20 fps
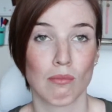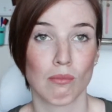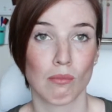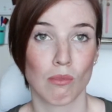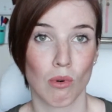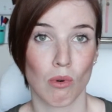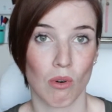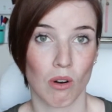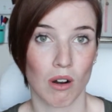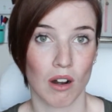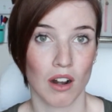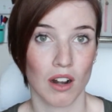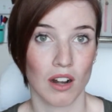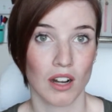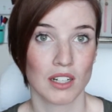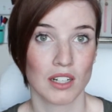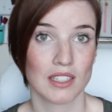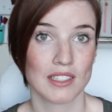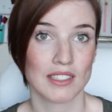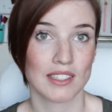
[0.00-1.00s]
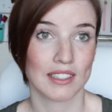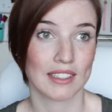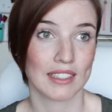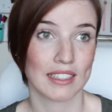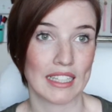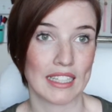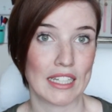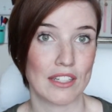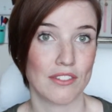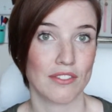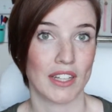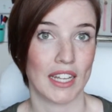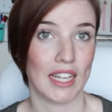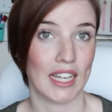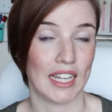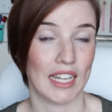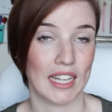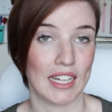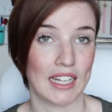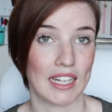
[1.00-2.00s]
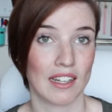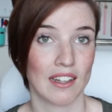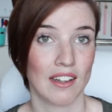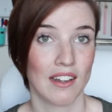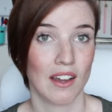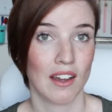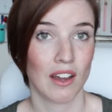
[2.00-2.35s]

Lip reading: more to live in